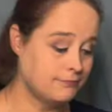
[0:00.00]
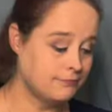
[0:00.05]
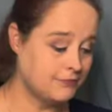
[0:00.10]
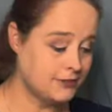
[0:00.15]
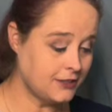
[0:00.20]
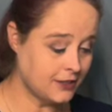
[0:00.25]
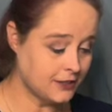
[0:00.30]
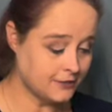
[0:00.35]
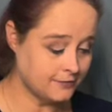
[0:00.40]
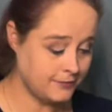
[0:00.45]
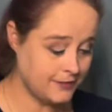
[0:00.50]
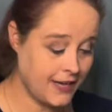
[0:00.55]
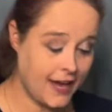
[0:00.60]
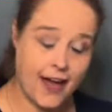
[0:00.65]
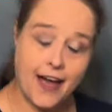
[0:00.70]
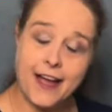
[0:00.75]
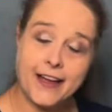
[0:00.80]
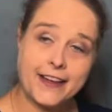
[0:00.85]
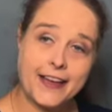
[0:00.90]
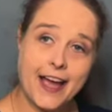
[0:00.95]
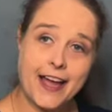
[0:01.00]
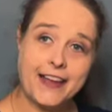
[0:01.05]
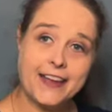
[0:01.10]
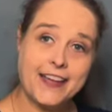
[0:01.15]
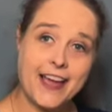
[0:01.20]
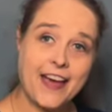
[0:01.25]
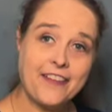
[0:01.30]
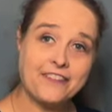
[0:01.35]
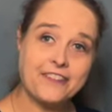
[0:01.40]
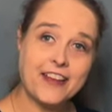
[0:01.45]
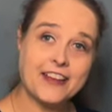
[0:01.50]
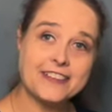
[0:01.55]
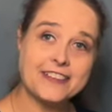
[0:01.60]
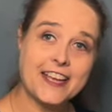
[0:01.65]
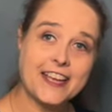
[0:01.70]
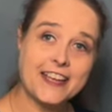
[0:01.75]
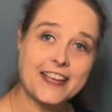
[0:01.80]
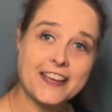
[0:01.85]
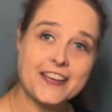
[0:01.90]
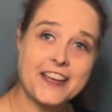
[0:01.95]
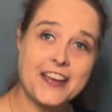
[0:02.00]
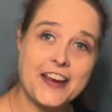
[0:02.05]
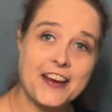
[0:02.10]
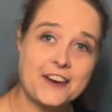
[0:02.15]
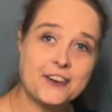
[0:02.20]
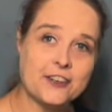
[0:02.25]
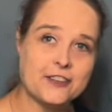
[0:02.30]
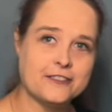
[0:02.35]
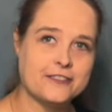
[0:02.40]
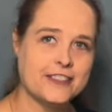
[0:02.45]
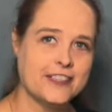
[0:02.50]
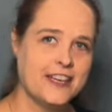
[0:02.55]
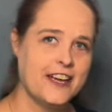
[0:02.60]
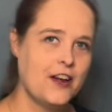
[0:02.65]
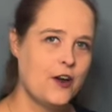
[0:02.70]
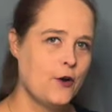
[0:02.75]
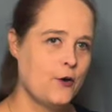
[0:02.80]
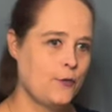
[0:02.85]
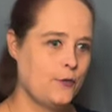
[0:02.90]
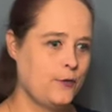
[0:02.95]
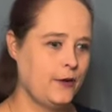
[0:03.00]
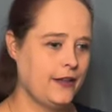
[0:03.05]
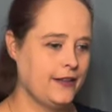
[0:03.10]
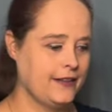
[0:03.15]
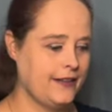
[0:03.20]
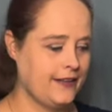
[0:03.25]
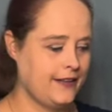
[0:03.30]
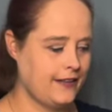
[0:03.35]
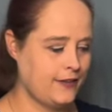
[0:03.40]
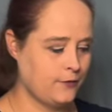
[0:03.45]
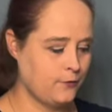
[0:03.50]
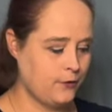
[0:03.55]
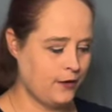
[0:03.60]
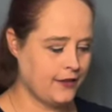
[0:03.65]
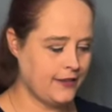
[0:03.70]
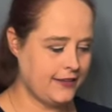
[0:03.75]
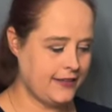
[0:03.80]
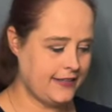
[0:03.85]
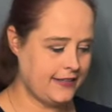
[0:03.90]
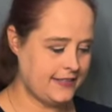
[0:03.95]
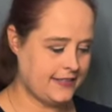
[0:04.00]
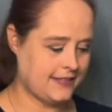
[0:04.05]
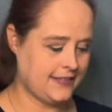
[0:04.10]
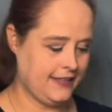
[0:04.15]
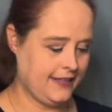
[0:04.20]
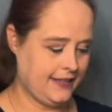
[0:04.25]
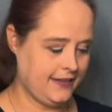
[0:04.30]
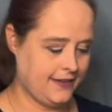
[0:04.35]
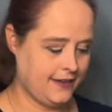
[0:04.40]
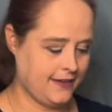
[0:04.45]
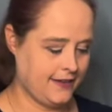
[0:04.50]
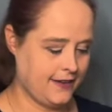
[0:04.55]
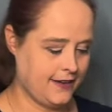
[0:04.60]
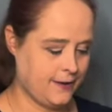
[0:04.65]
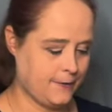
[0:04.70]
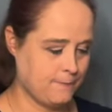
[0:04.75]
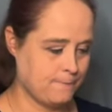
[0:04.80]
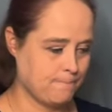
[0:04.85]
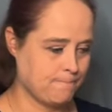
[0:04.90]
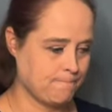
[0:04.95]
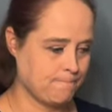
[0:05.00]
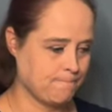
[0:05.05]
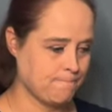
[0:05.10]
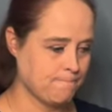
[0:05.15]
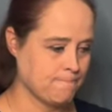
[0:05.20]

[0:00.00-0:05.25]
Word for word: So yeah, I, I got that taken care of really, really easily. Um,